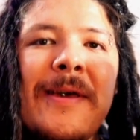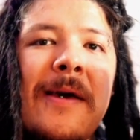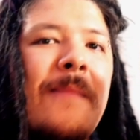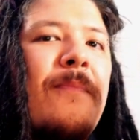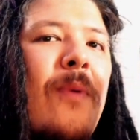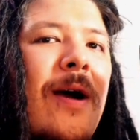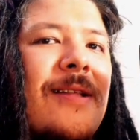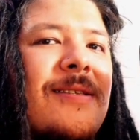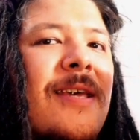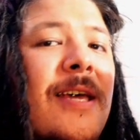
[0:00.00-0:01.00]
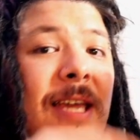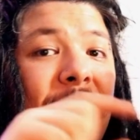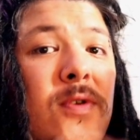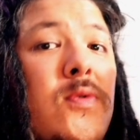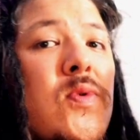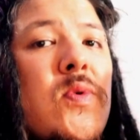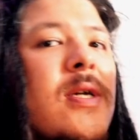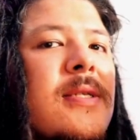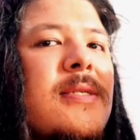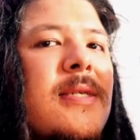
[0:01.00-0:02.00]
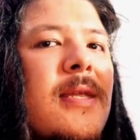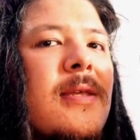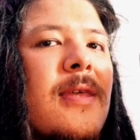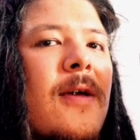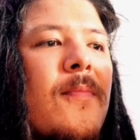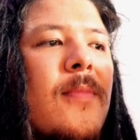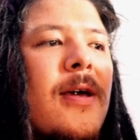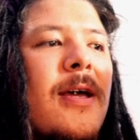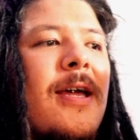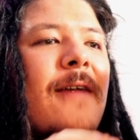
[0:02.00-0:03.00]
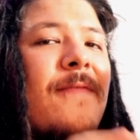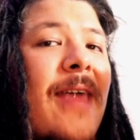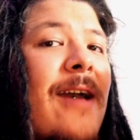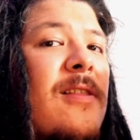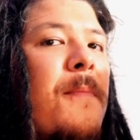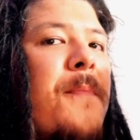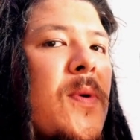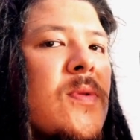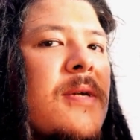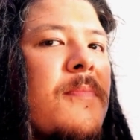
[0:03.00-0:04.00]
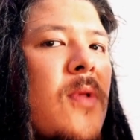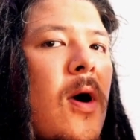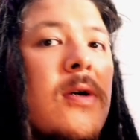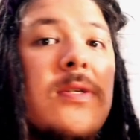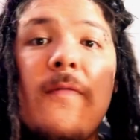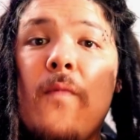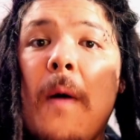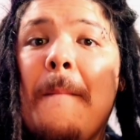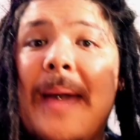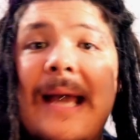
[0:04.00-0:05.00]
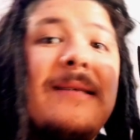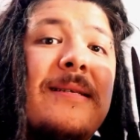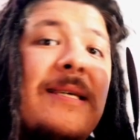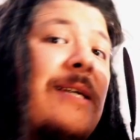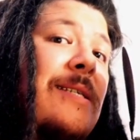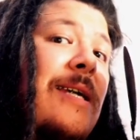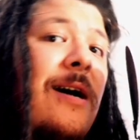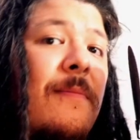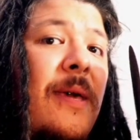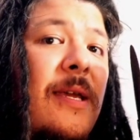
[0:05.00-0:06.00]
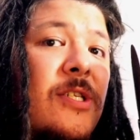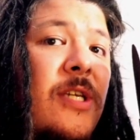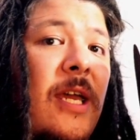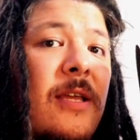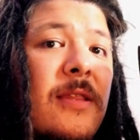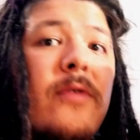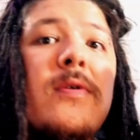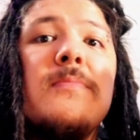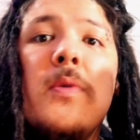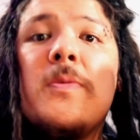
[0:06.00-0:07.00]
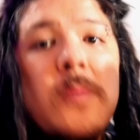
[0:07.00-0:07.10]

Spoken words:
But if you do consider them, if they are the building blocks of what makes a TTRPG, there is most probably